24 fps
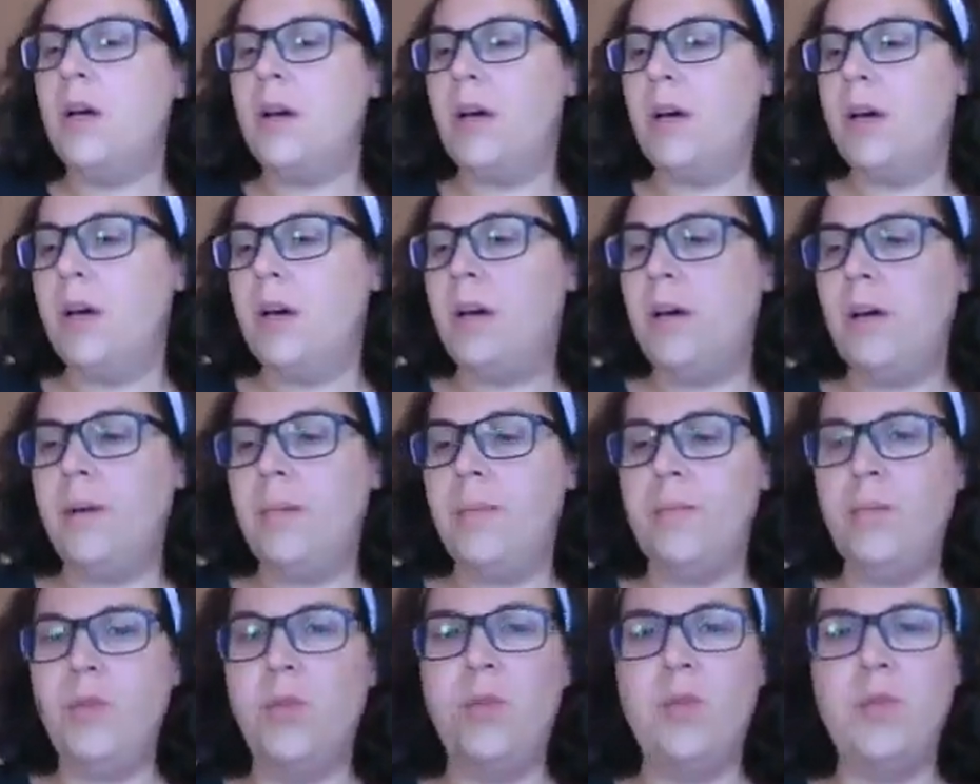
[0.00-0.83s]

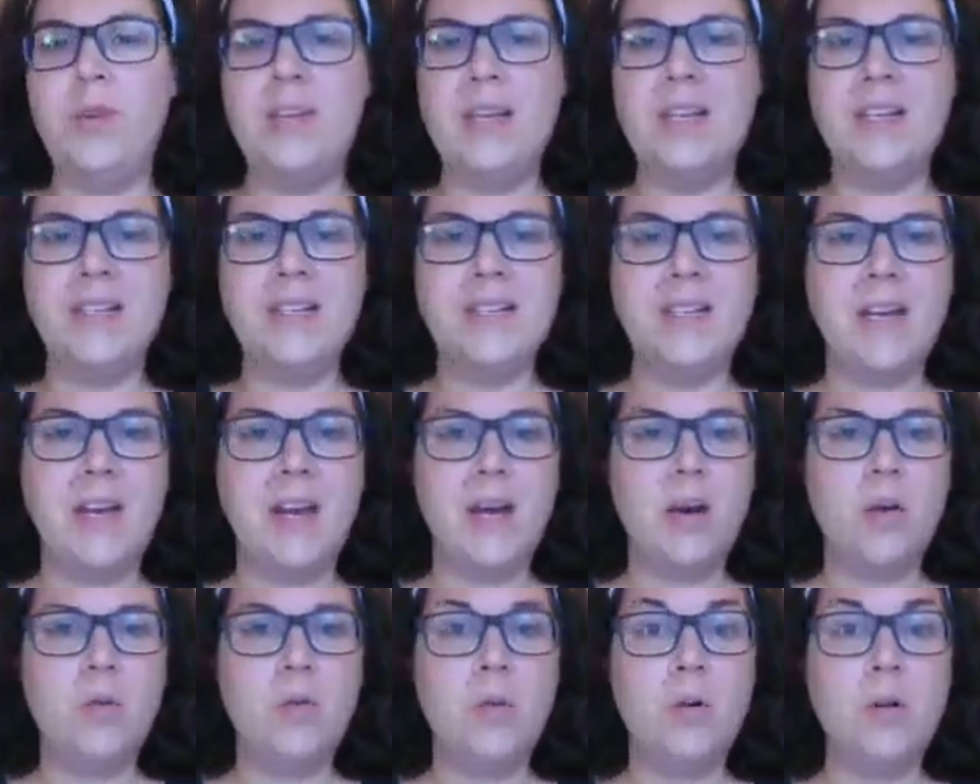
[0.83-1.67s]
You need a
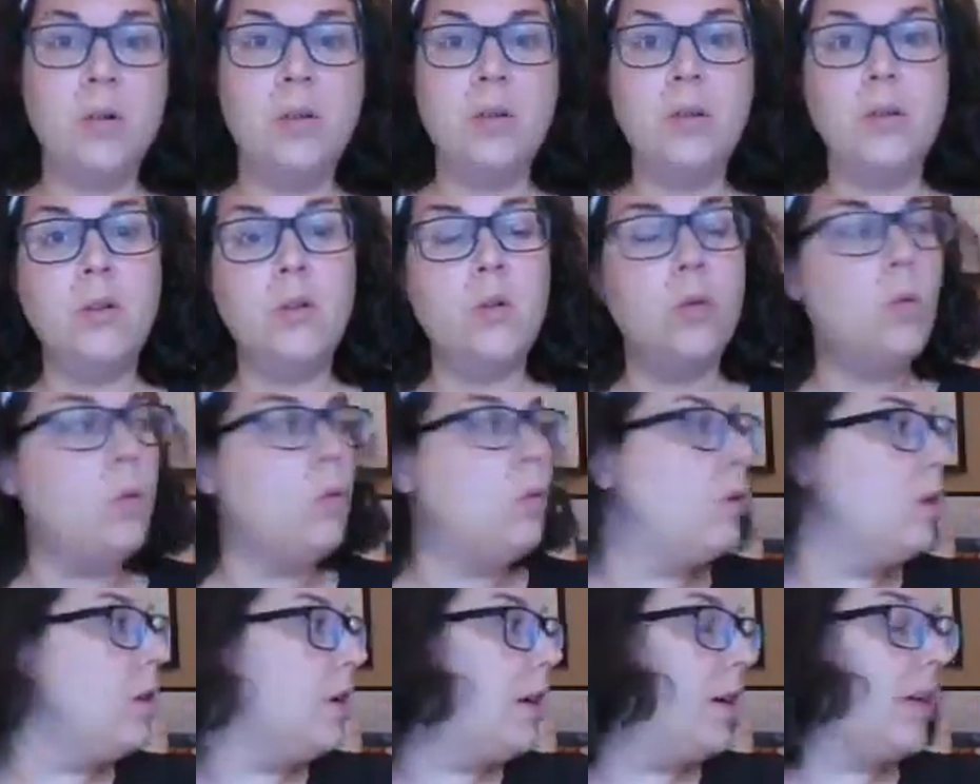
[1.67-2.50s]
towel
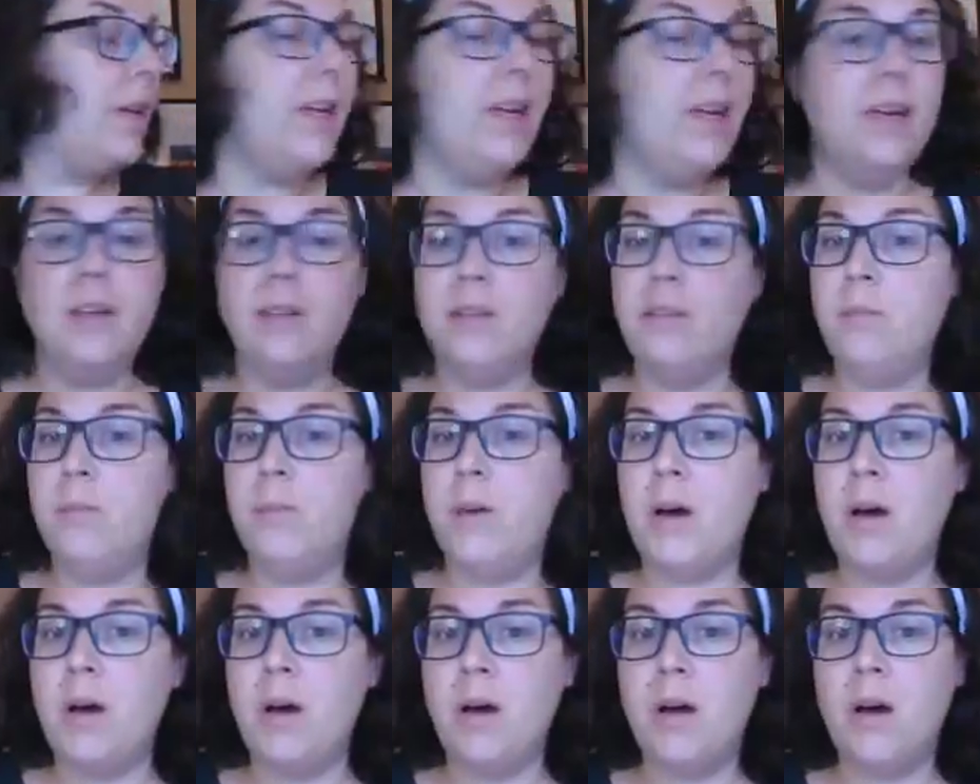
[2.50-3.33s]
or a kid's
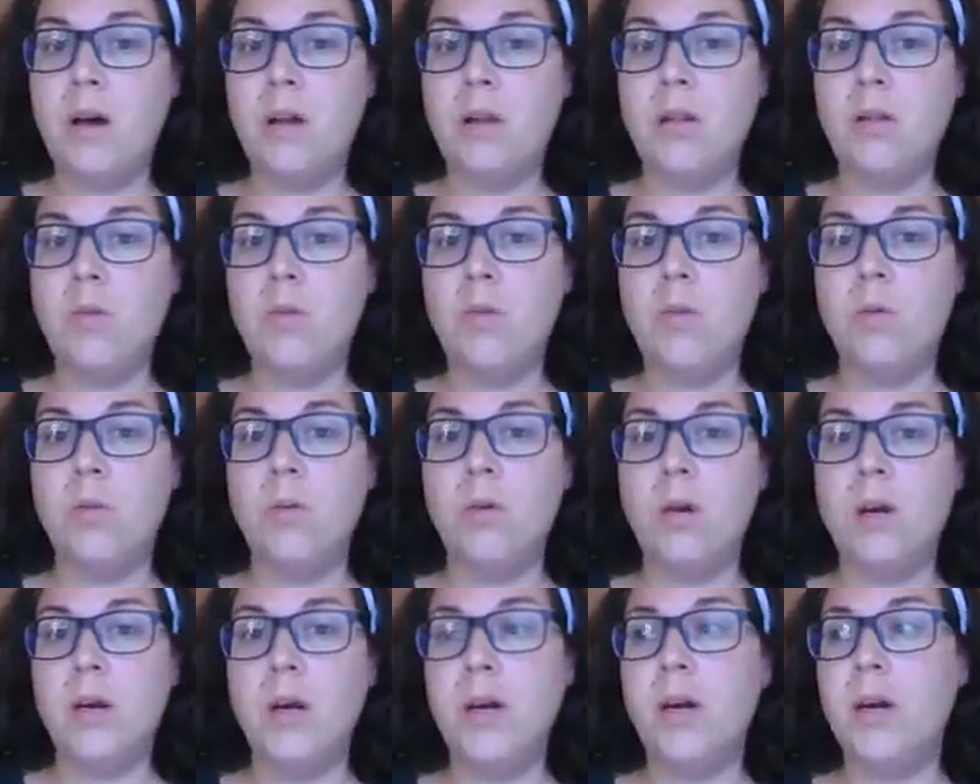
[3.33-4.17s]
ball
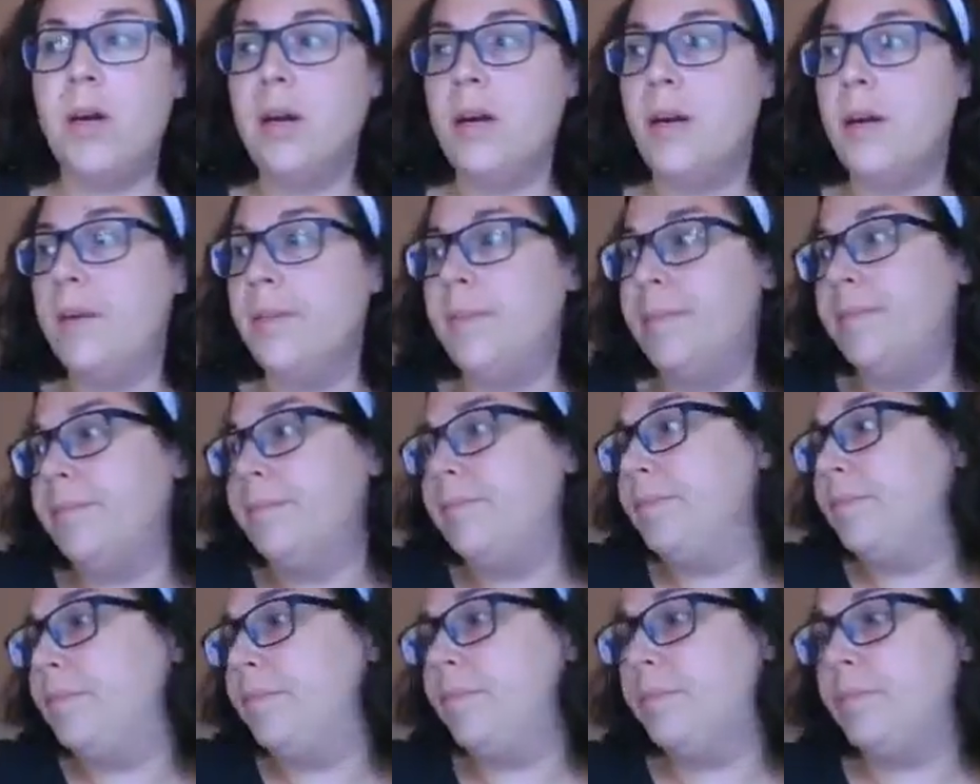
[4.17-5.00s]
or,
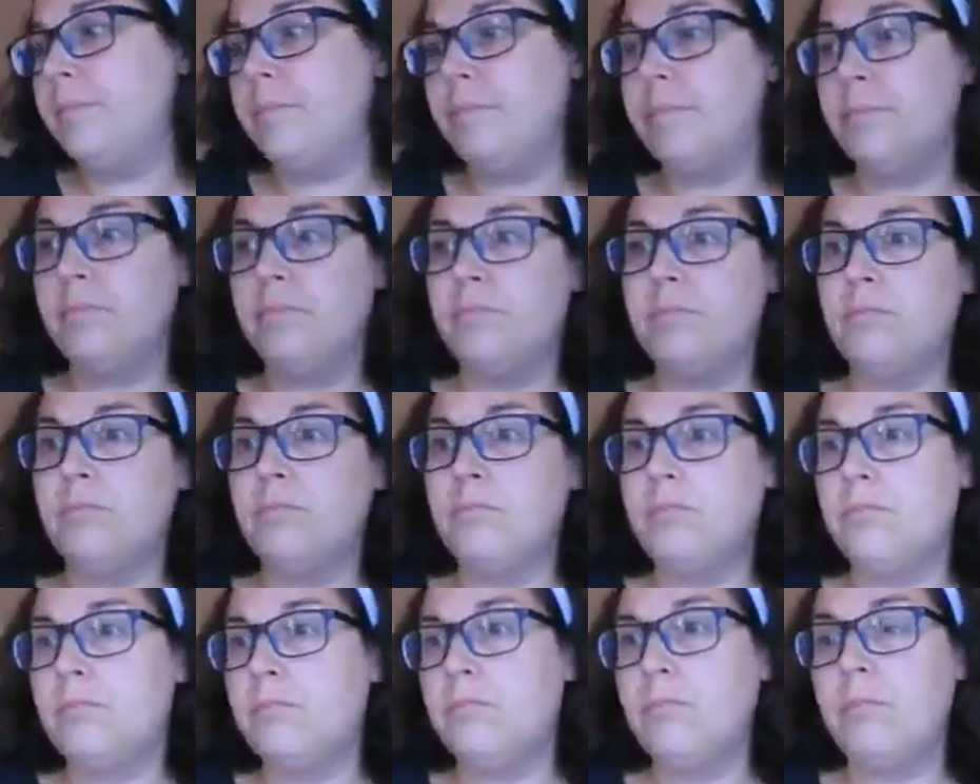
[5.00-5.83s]

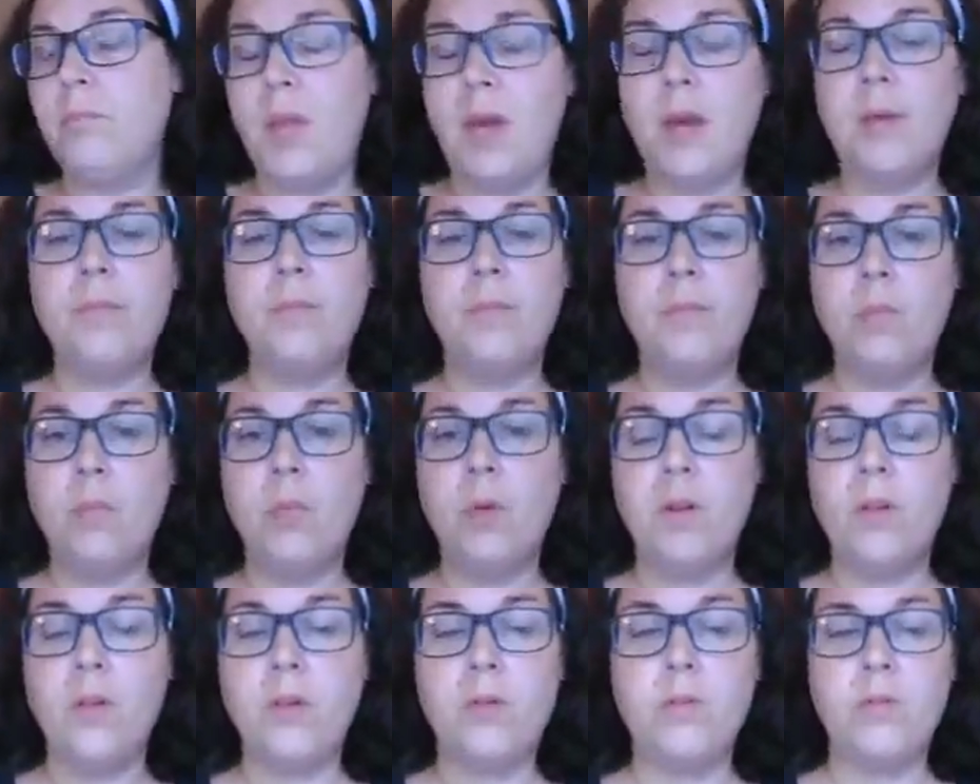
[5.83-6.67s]
yeah,
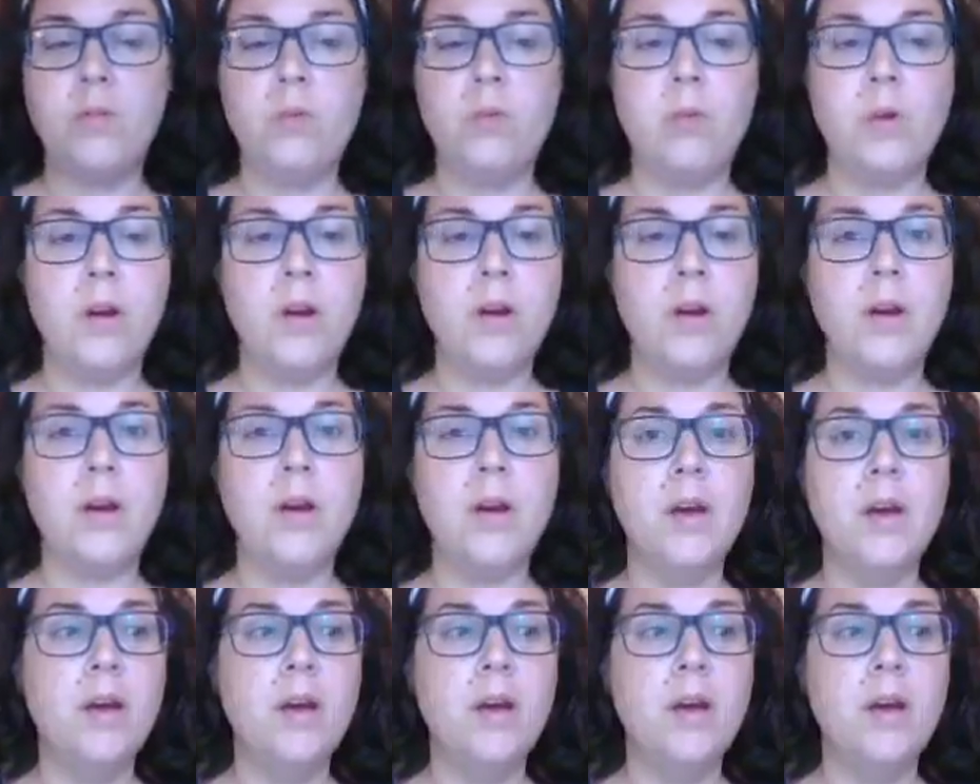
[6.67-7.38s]
one of those will work.